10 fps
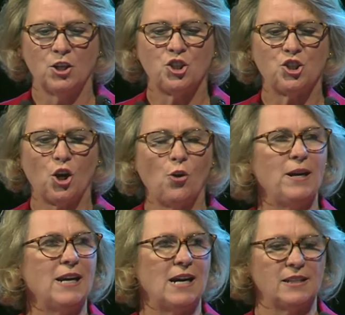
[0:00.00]

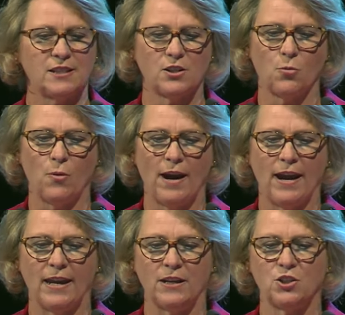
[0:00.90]
showing us the
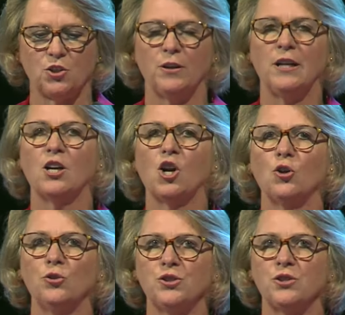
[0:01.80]
way to an
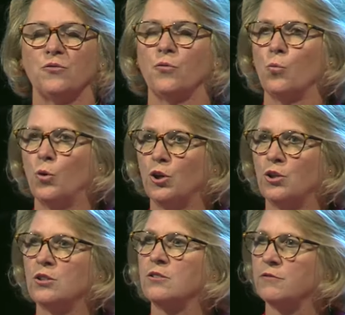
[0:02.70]
inclusive
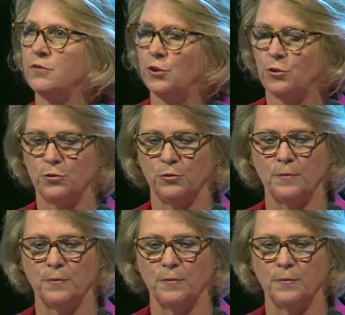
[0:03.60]
world view.